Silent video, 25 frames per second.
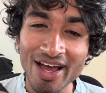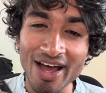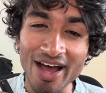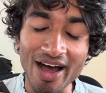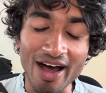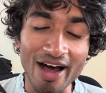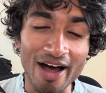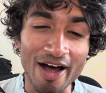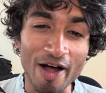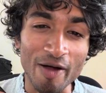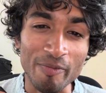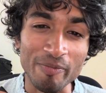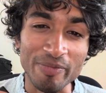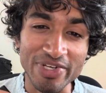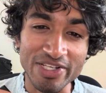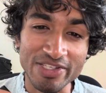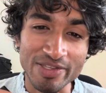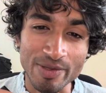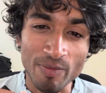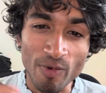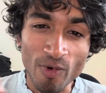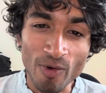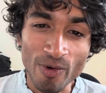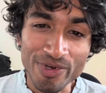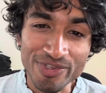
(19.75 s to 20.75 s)
because
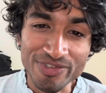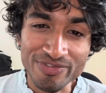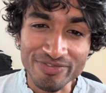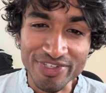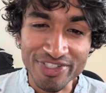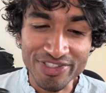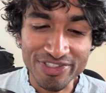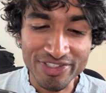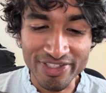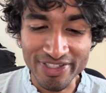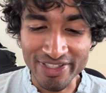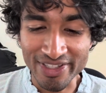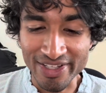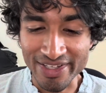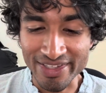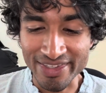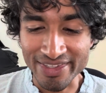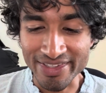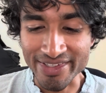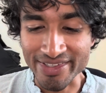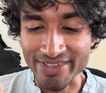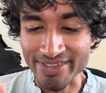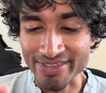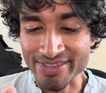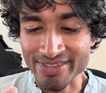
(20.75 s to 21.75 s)
I'm always fidgeting like
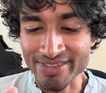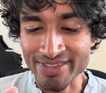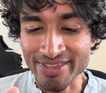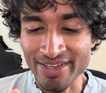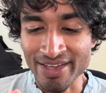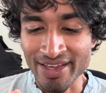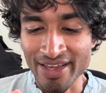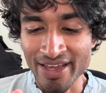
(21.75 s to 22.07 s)
this,